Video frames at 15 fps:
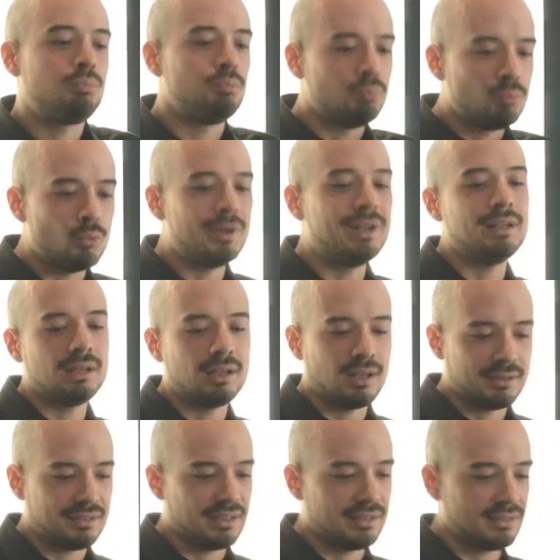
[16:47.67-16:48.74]
reading
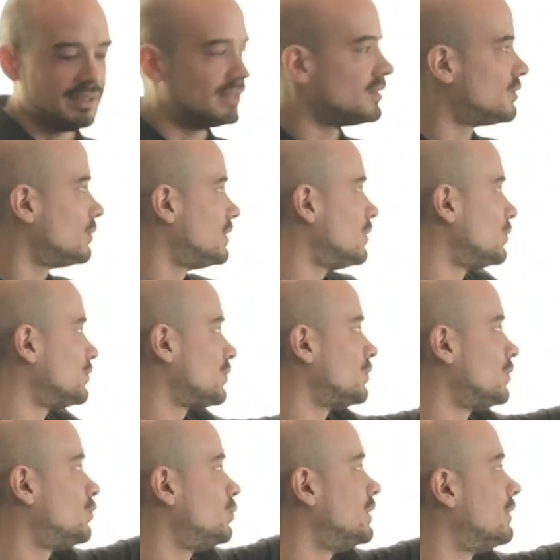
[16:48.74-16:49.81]
content. And so those are the
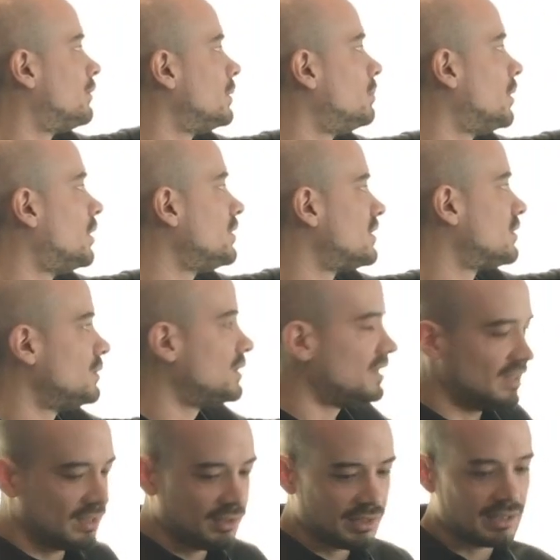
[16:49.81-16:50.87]
two different parts that you see
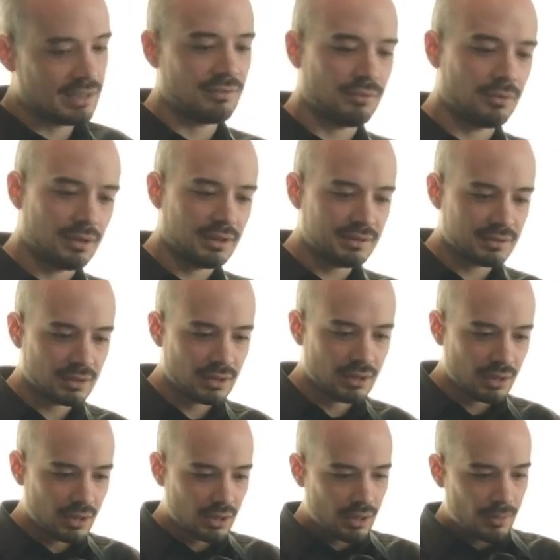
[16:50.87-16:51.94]
here, if or else.
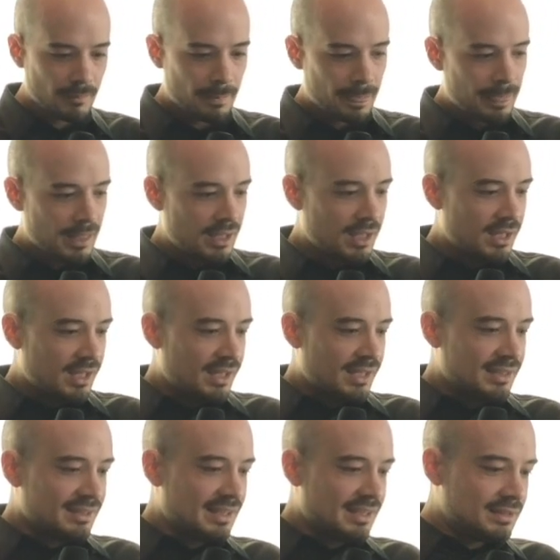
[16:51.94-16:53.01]

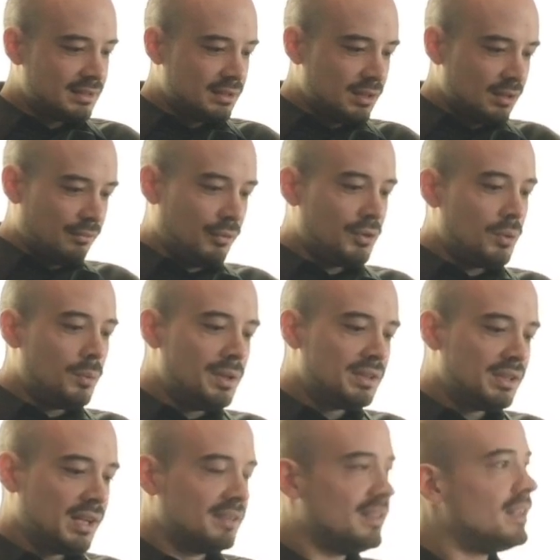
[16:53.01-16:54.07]
Then for the read
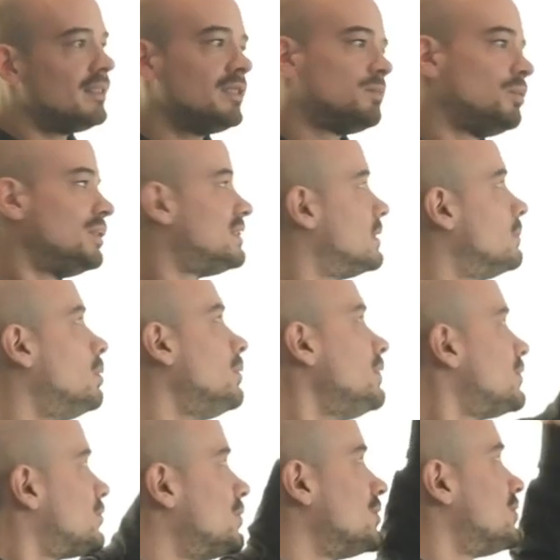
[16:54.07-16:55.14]
content, it's pretty simple.
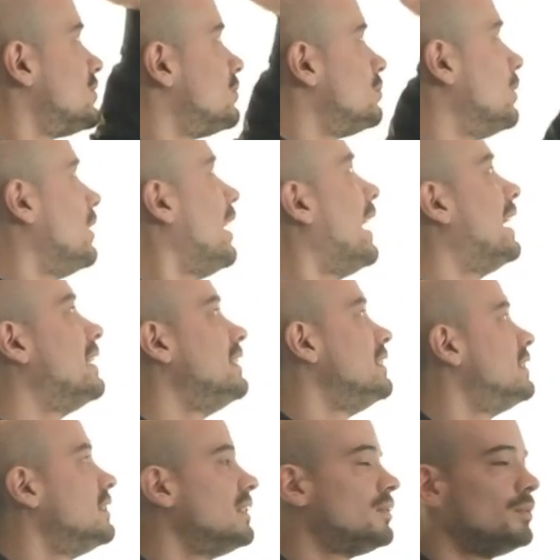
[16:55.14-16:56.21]
It's just, well, add
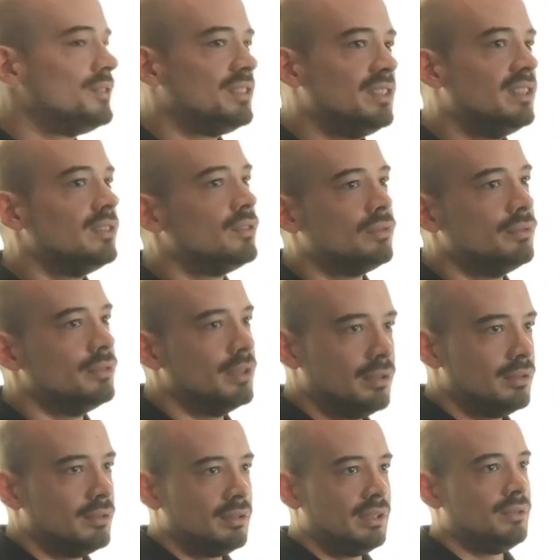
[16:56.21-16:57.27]
anything that you see into
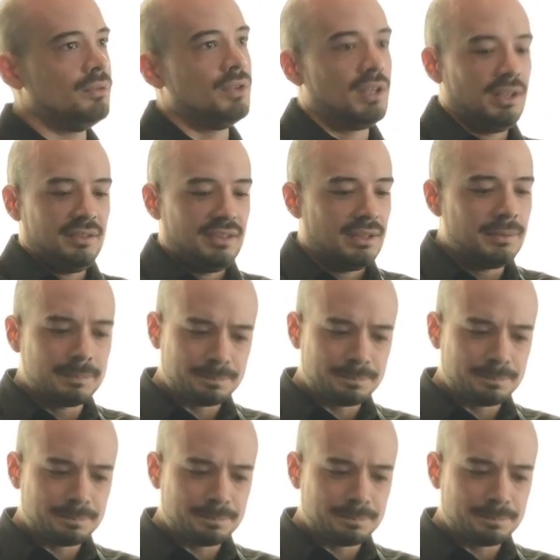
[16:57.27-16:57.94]
the content.